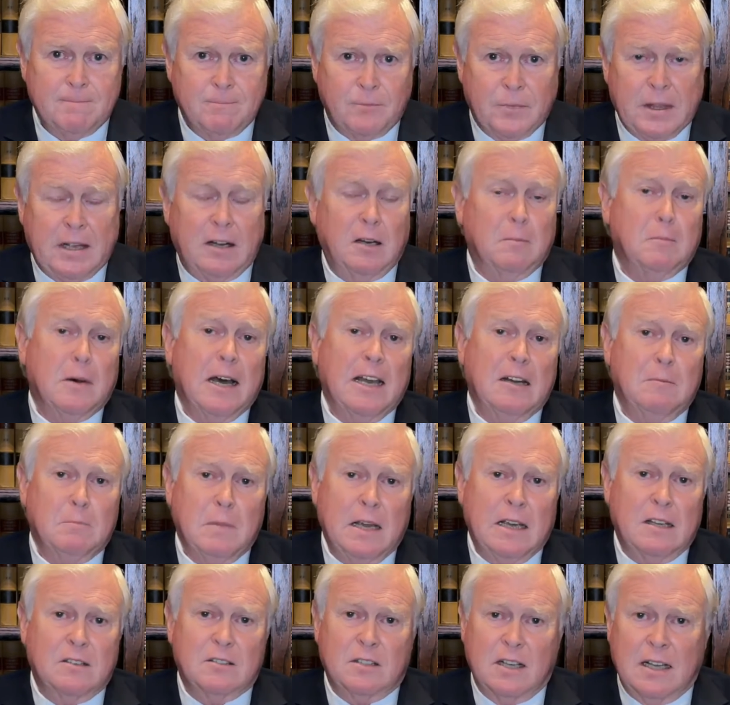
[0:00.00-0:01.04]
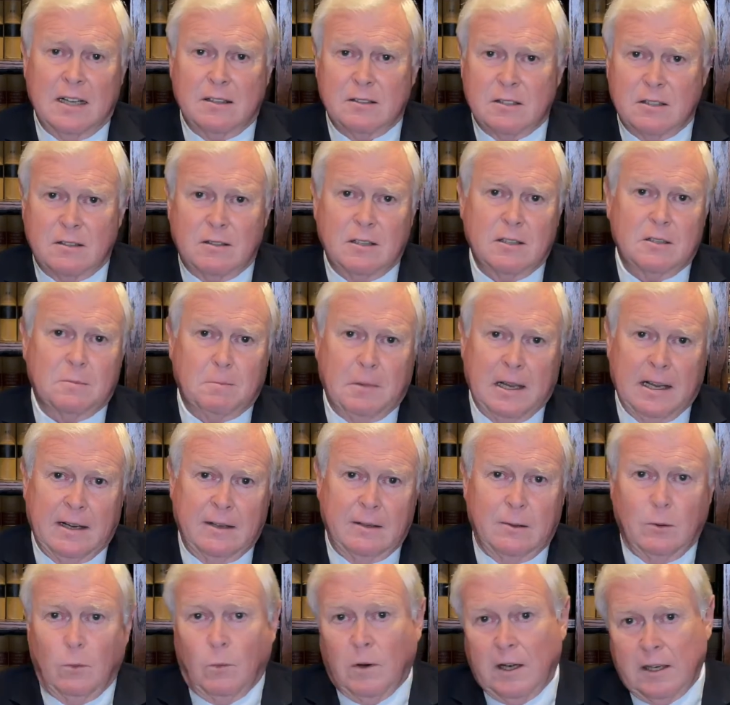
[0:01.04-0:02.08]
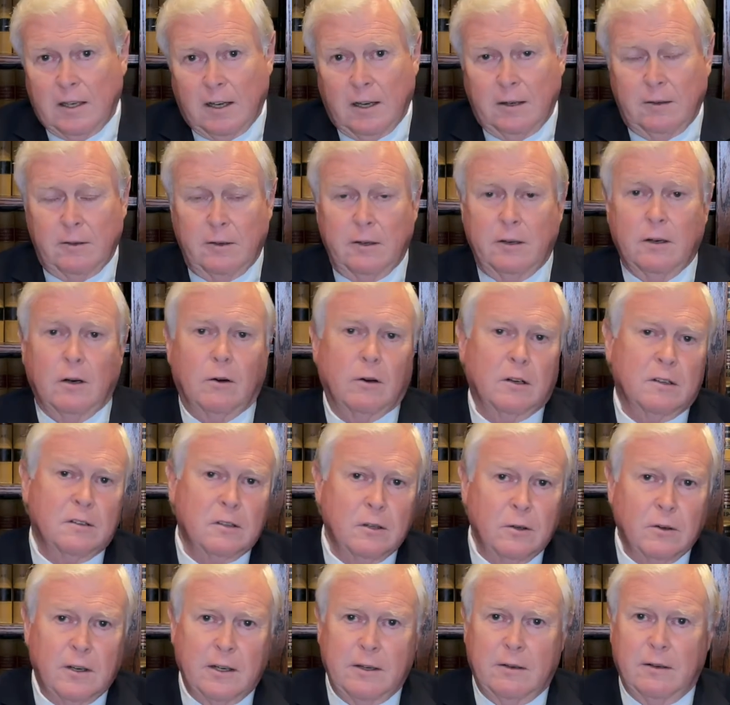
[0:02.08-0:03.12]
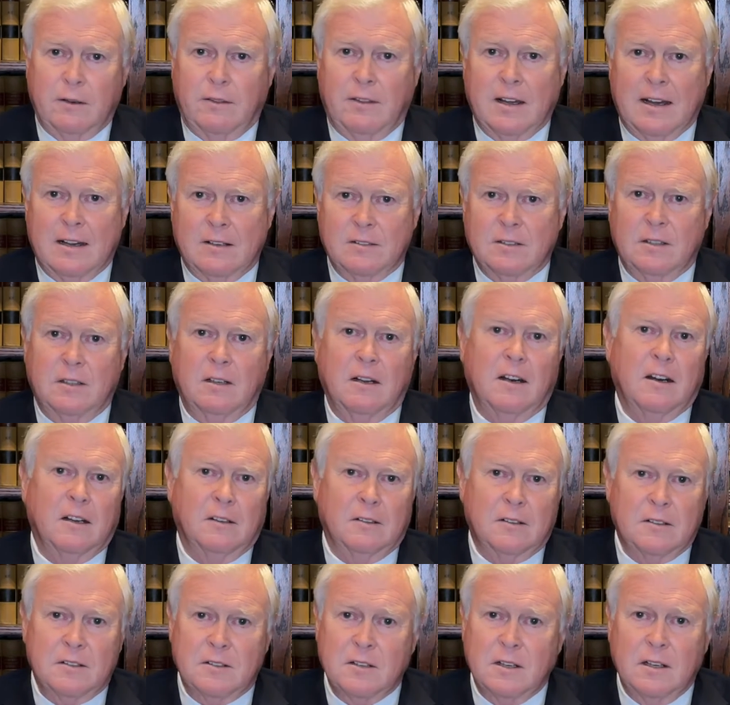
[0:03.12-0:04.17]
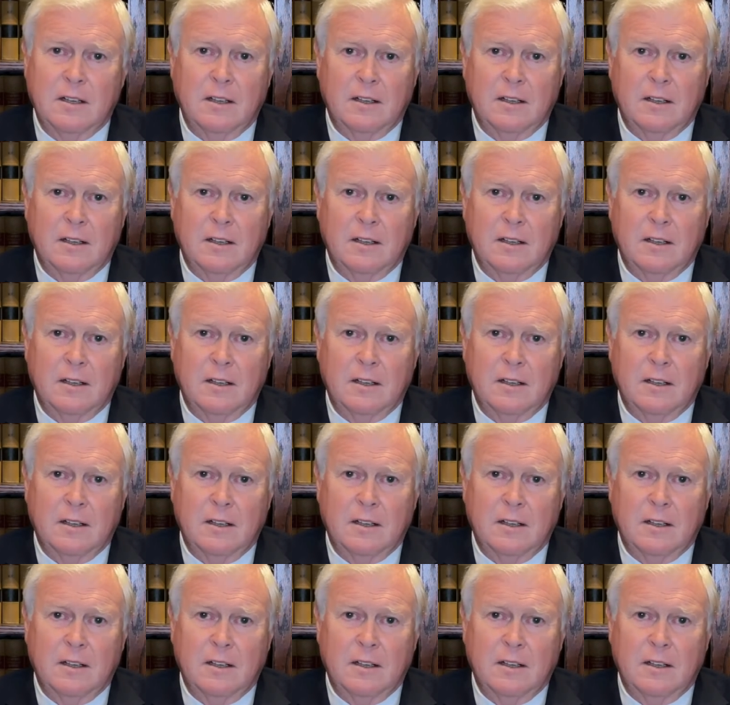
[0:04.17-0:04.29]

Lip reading: then it might make sense to spend $100,000 or $200,000